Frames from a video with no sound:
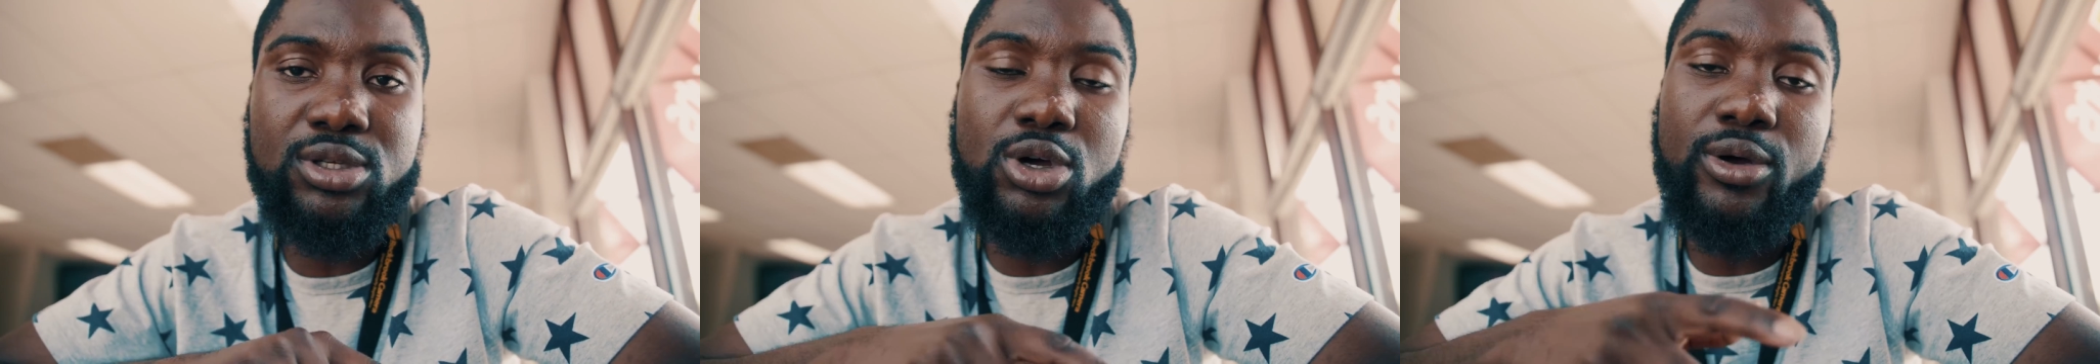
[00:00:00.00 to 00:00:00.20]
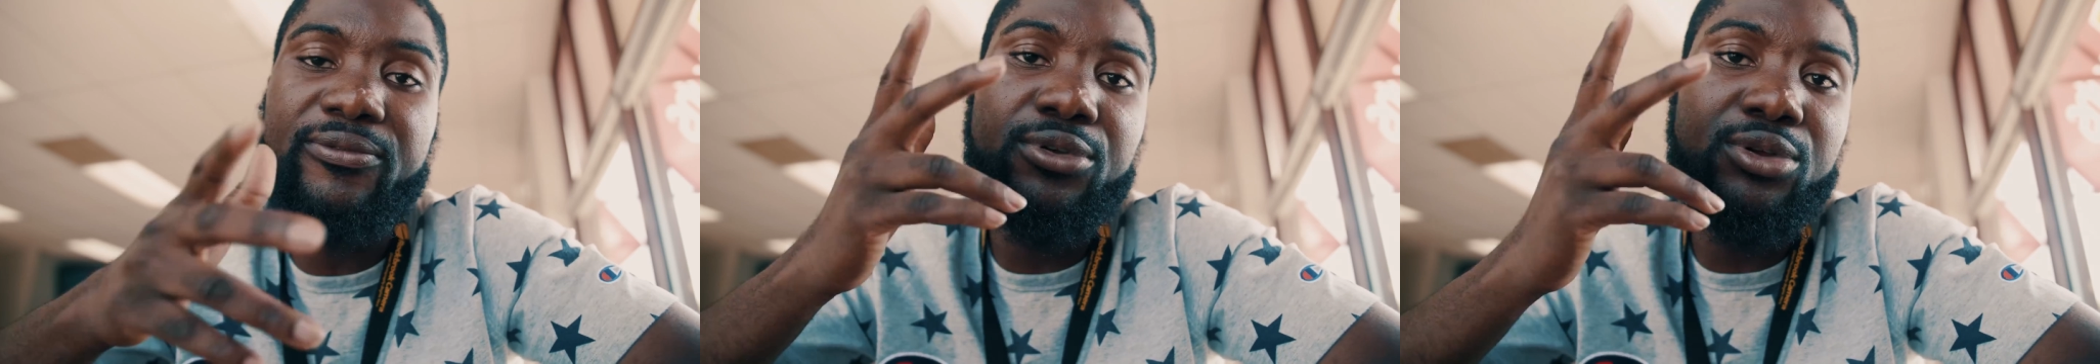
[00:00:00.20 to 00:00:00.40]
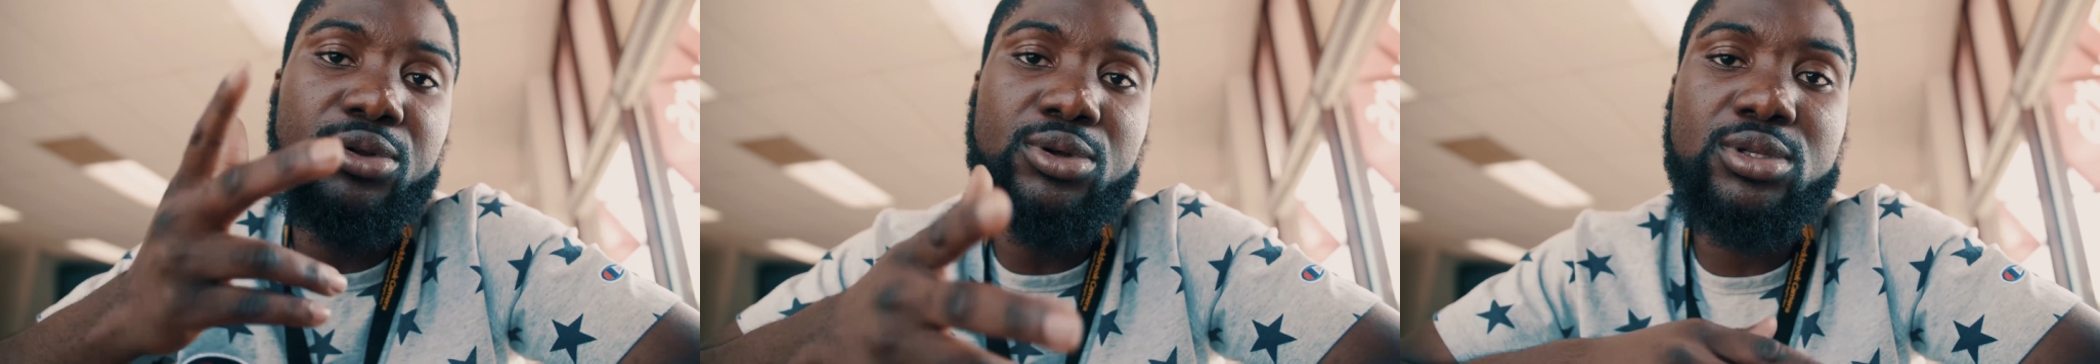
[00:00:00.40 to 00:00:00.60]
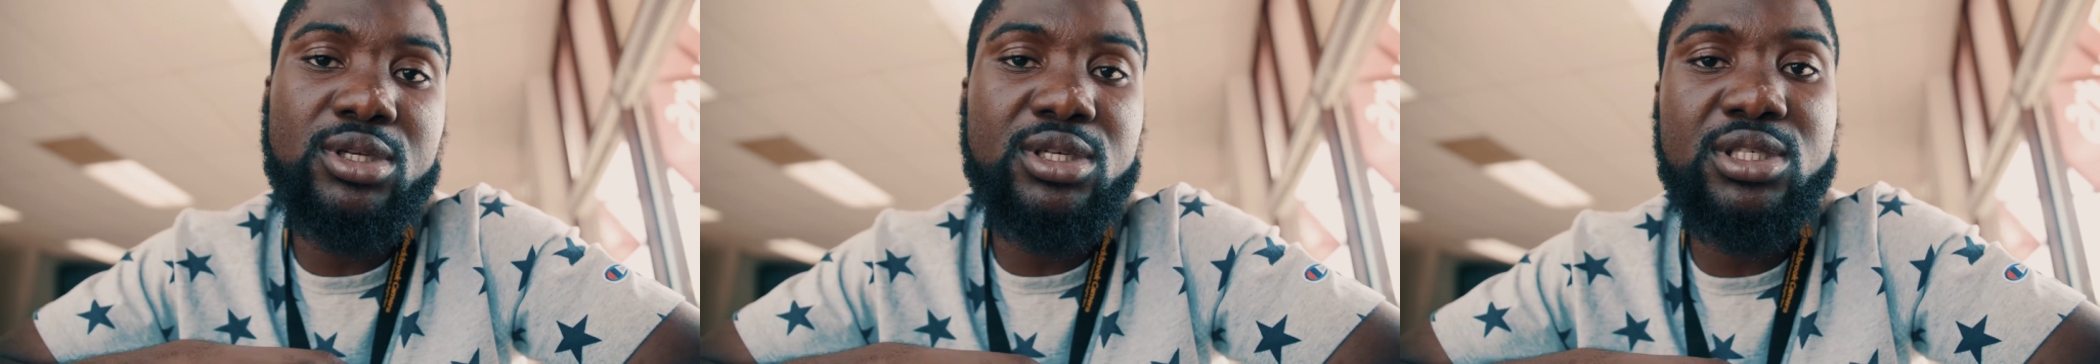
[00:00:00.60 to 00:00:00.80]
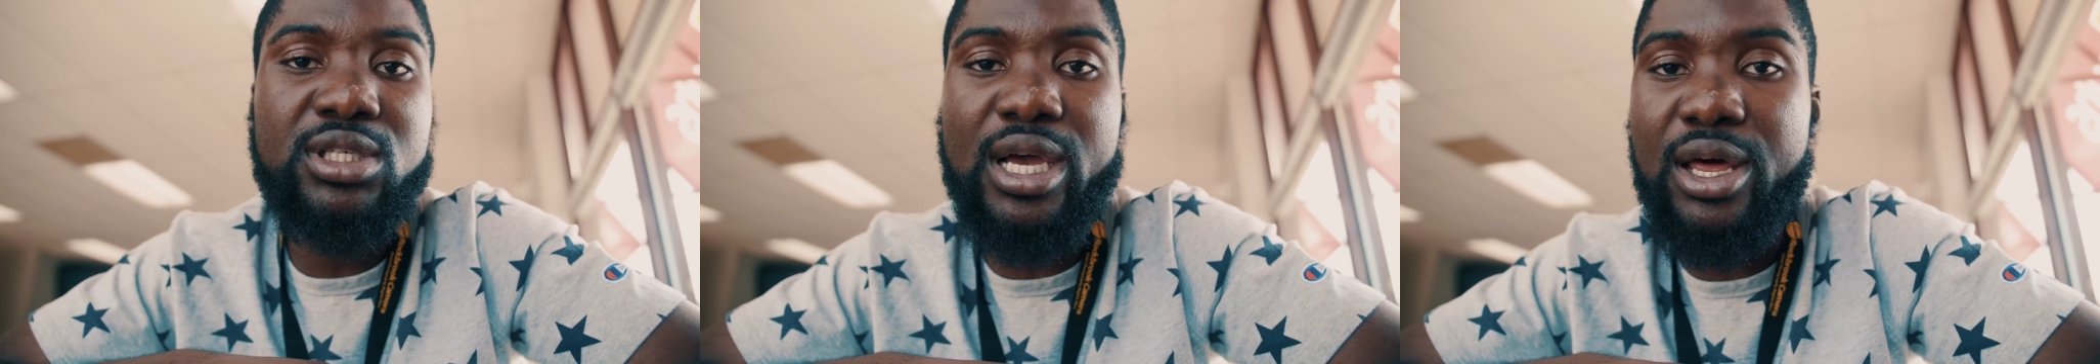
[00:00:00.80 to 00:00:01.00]
So if you're new to
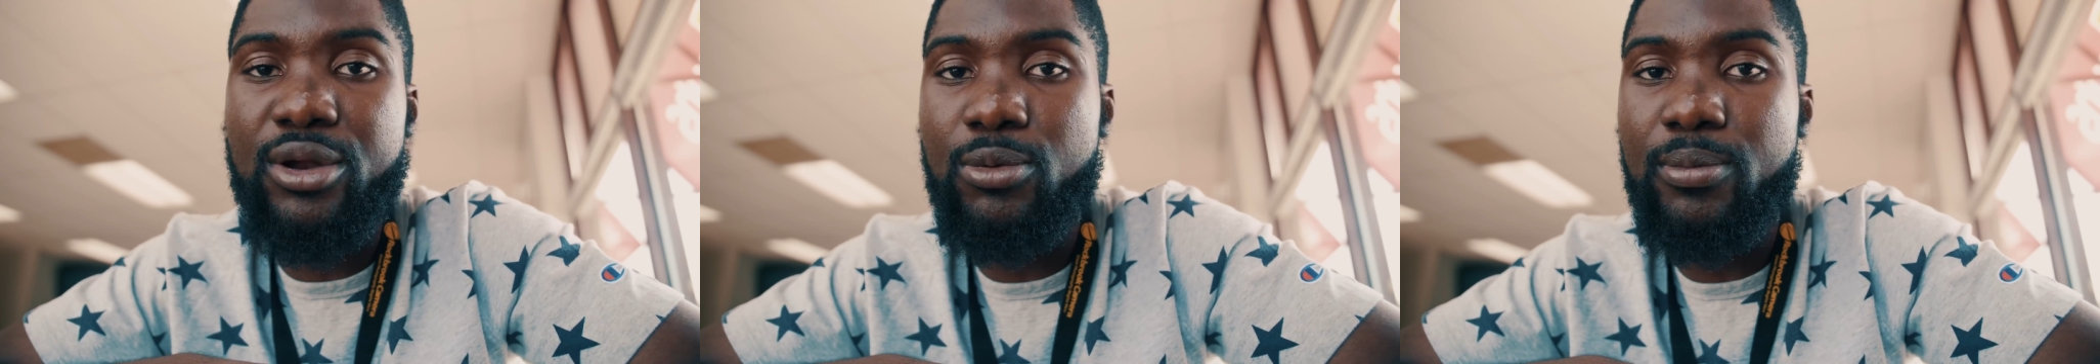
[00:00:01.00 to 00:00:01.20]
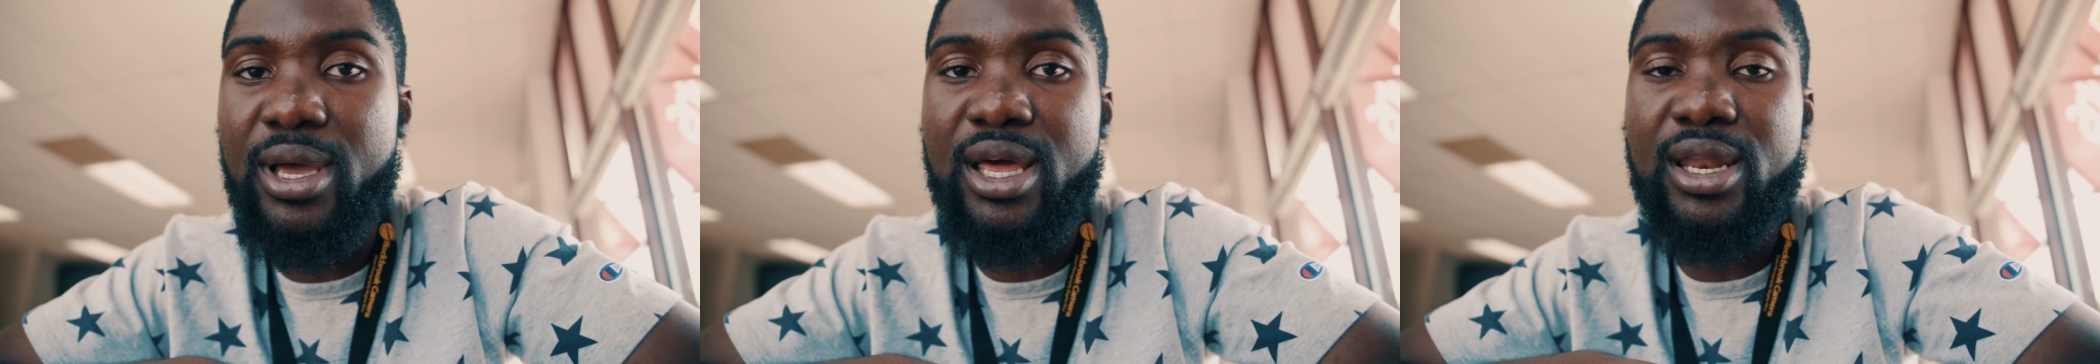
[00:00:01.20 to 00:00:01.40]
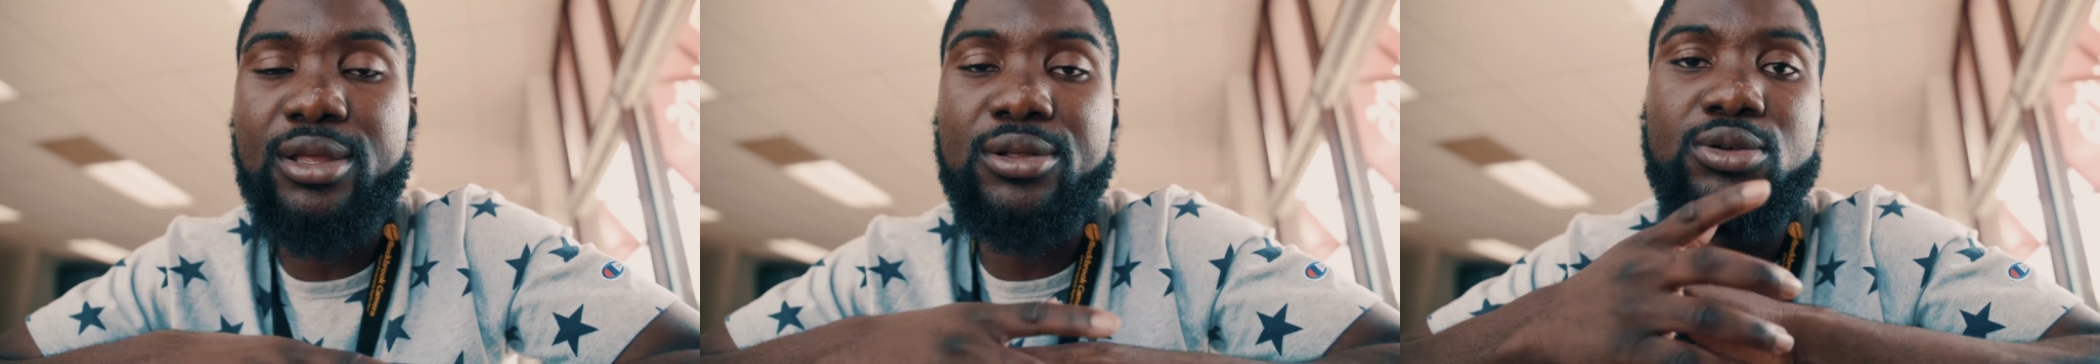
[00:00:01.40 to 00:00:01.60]
this channel, man,